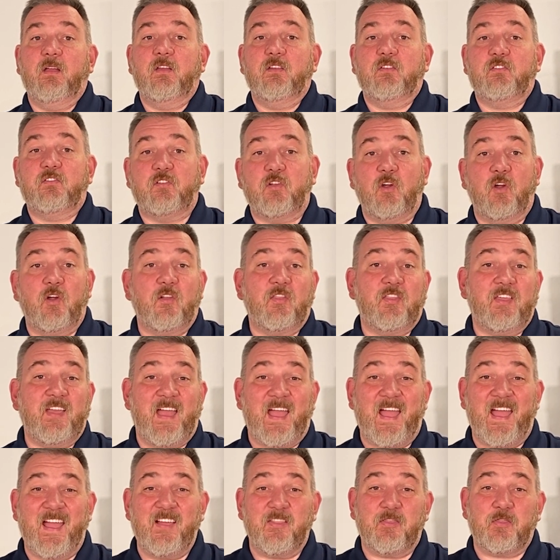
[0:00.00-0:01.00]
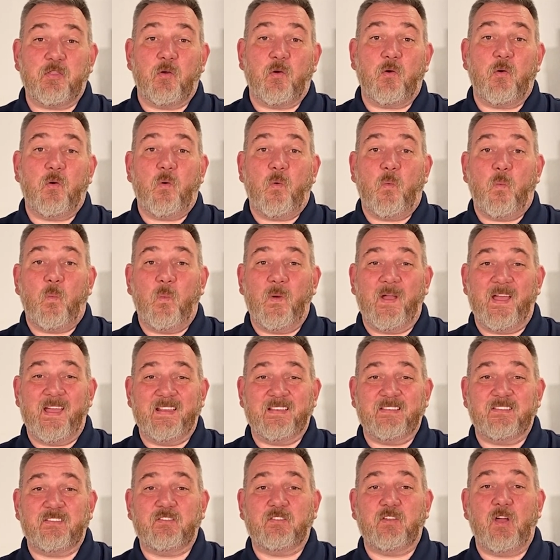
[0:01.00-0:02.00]
Stir the Aether
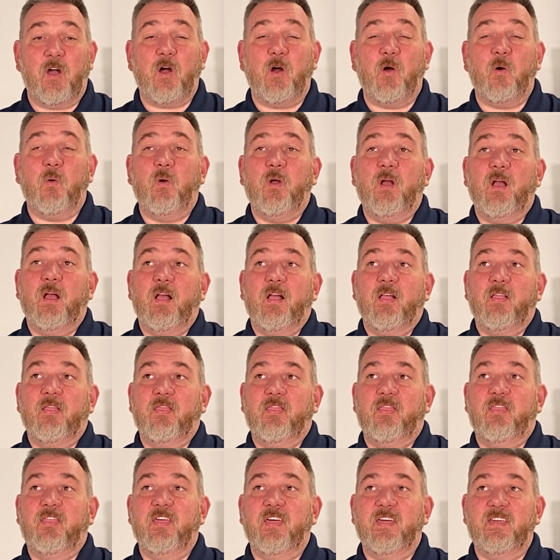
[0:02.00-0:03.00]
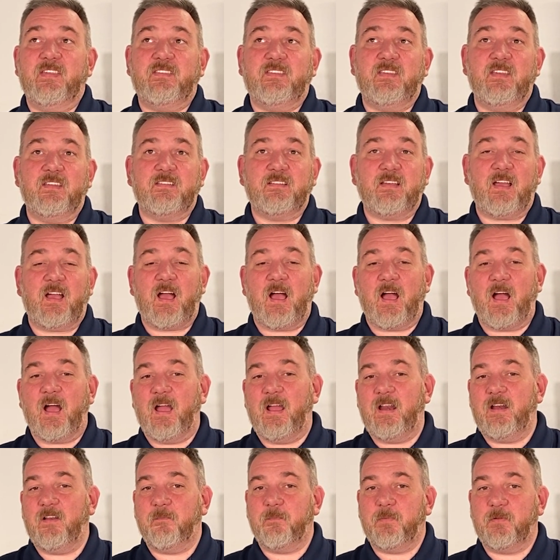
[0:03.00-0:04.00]
Wind. So this is
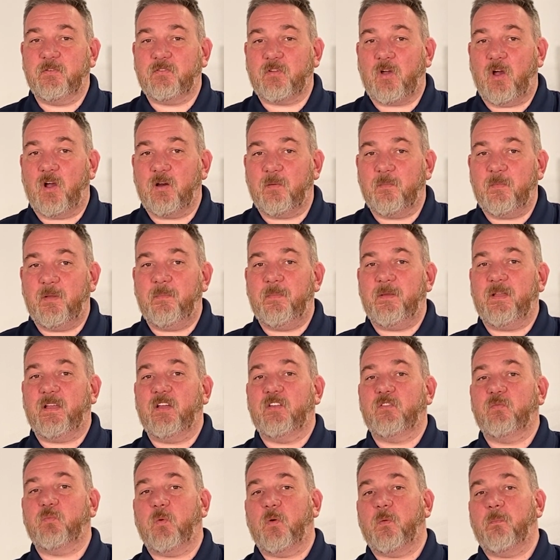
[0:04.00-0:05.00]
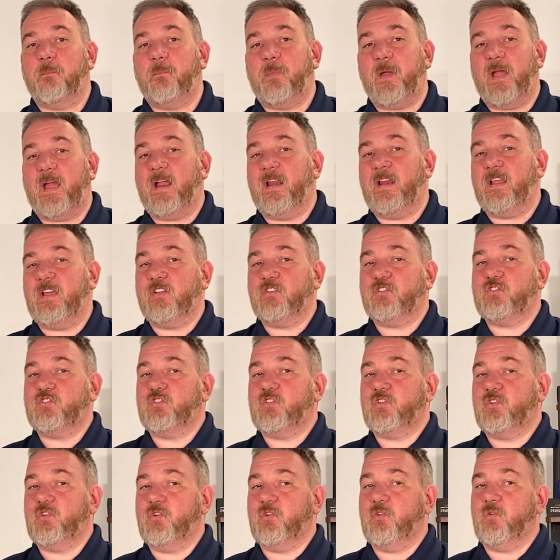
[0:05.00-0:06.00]
kind of bizarre to me because we're banning
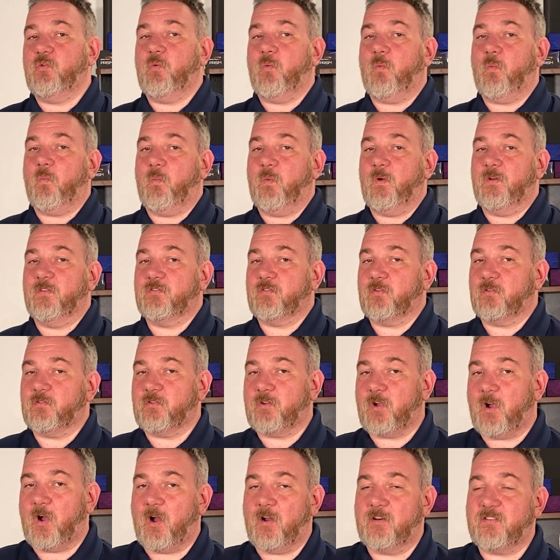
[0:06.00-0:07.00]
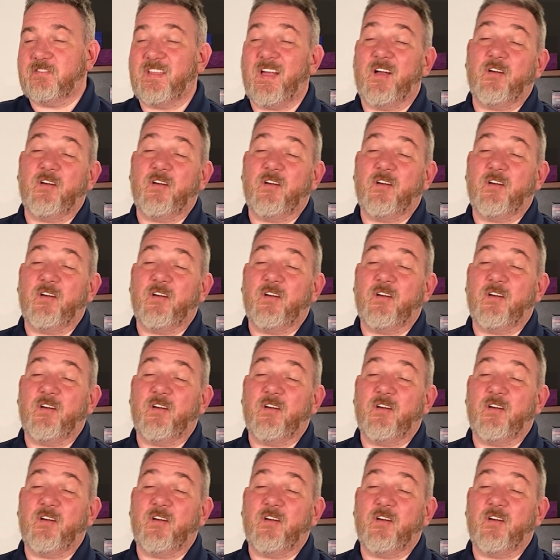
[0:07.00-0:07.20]
2 Wizard cards.